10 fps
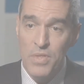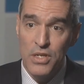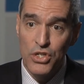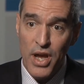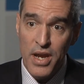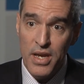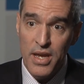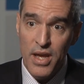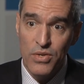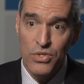The China
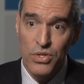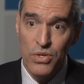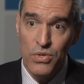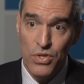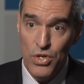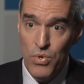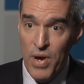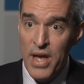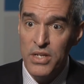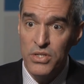Council U
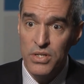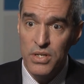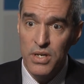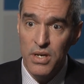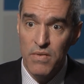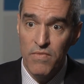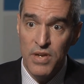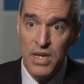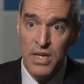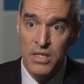S
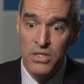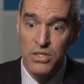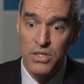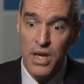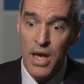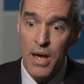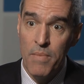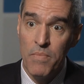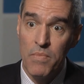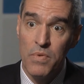convenes
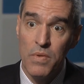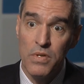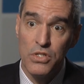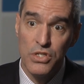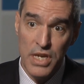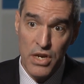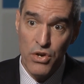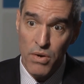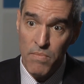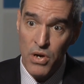um,
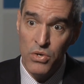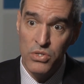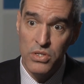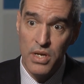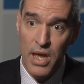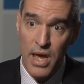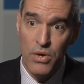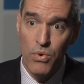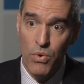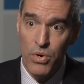senior-most
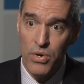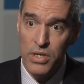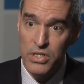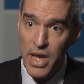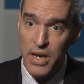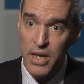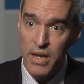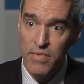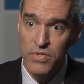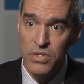headquarter
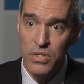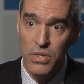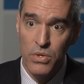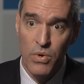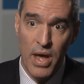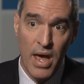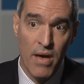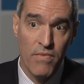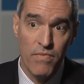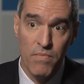executives who
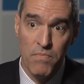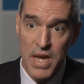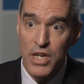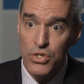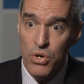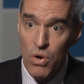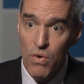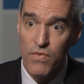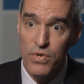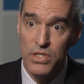have major
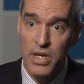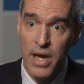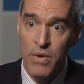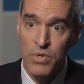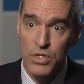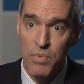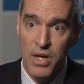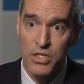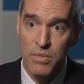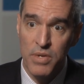oversight
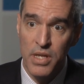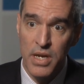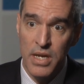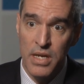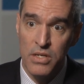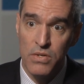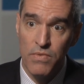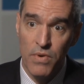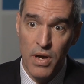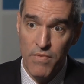responsibility in,
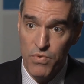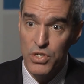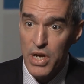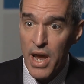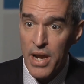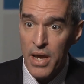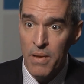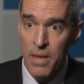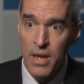uh, for China.